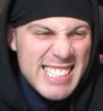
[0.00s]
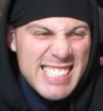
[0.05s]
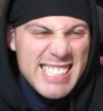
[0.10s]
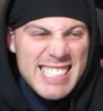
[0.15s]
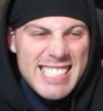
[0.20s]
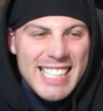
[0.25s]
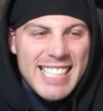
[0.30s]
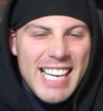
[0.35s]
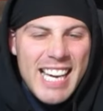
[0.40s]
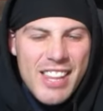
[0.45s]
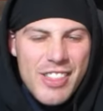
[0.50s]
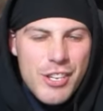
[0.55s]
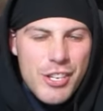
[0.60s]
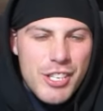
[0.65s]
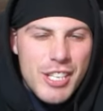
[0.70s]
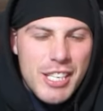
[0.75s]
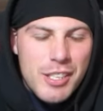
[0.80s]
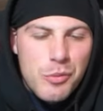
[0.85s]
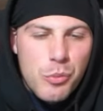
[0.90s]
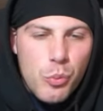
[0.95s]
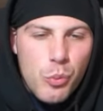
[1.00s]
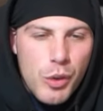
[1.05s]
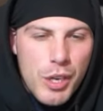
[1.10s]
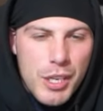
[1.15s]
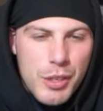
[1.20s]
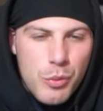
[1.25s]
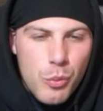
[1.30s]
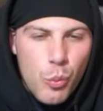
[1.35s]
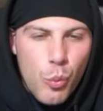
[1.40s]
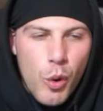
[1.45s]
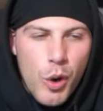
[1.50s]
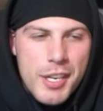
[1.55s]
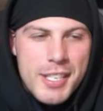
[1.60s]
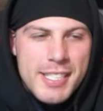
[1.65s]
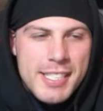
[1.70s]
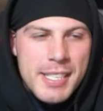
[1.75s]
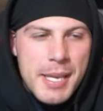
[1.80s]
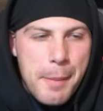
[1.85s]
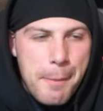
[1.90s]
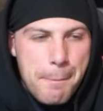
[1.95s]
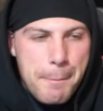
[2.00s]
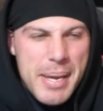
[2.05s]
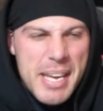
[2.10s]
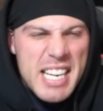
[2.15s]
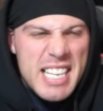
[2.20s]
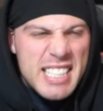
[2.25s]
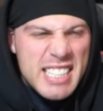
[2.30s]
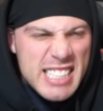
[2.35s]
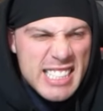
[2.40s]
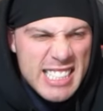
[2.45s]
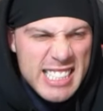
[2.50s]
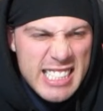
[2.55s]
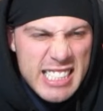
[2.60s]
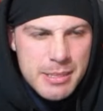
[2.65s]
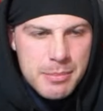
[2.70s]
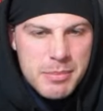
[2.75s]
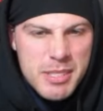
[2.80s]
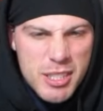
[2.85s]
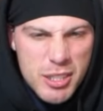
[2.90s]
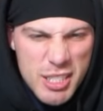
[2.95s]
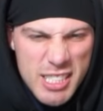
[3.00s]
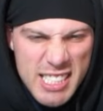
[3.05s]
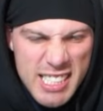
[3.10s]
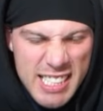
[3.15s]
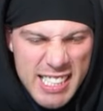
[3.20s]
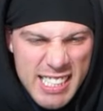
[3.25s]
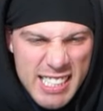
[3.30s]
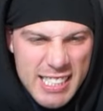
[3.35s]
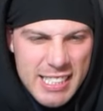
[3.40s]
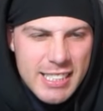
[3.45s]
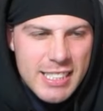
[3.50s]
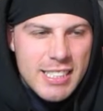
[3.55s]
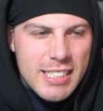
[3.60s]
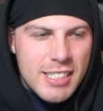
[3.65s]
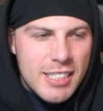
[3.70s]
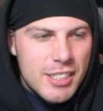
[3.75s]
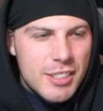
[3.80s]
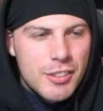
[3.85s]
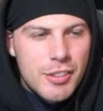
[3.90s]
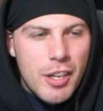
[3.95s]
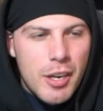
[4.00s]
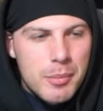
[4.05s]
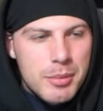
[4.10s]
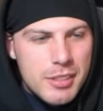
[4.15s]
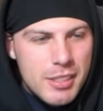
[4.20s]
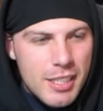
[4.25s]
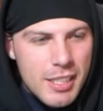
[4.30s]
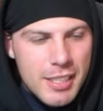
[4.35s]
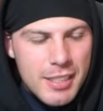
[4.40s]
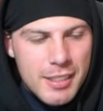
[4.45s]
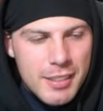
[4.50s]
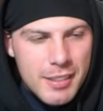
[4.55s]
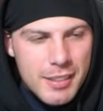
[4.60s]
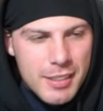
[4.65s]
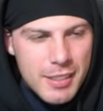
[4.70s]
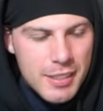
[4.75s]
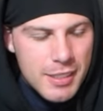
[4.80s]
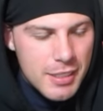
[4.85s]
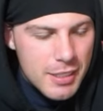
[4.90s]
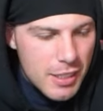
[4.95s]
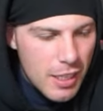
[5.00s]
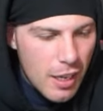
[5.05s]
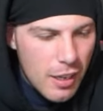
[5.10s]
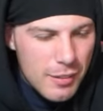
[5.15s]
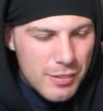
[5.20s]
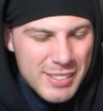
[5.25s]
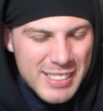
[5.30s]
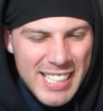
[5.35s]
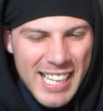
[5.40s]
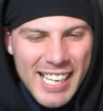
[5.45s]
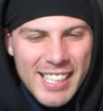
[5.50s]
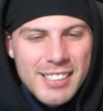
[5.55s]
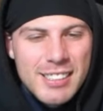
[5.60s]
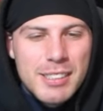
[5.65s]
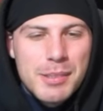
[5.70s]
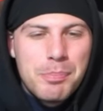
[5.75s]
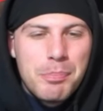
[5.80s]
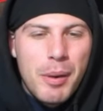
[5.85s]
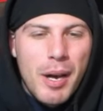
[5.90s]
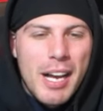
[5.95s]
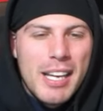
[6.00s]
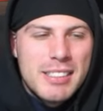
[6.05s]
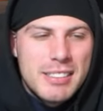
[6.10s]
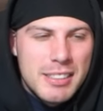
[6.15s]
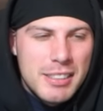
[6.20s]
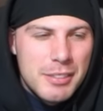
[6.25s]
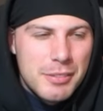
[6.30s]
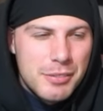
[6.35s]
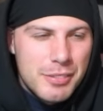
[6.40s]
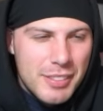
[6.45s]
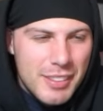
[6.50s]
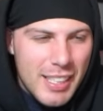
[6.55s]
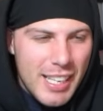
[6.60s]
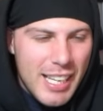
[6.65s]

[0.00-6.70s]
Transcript: together in one big community. You know what I'm saying? Of nice, positive